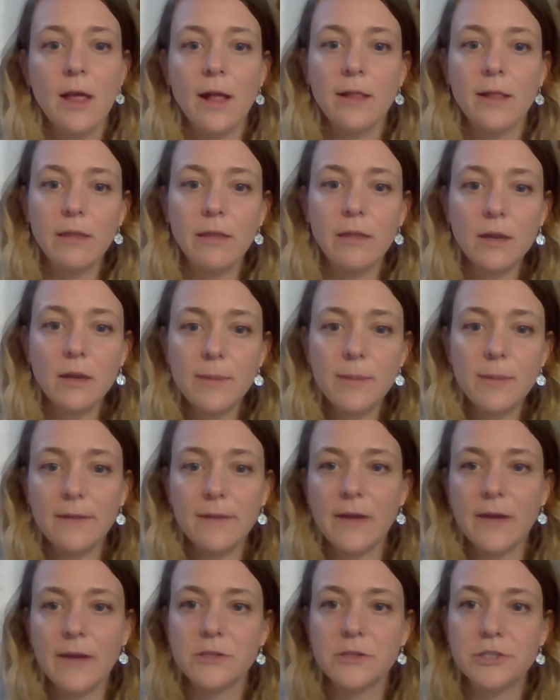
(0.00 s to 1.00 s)
a little bit
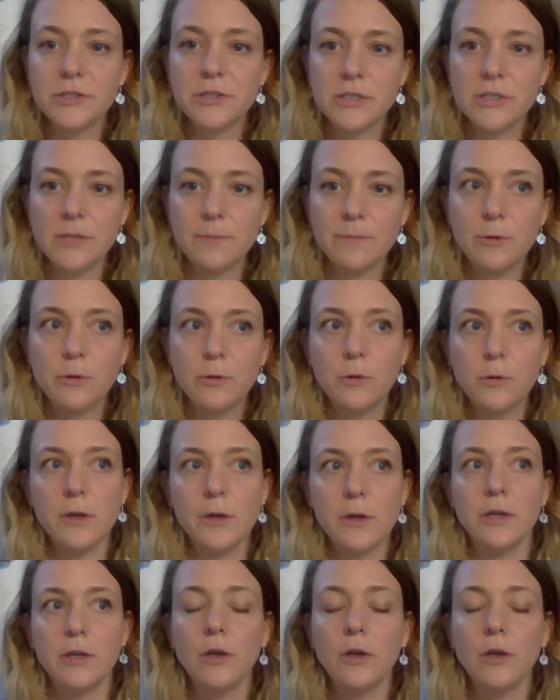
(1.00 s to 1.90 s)
of extra support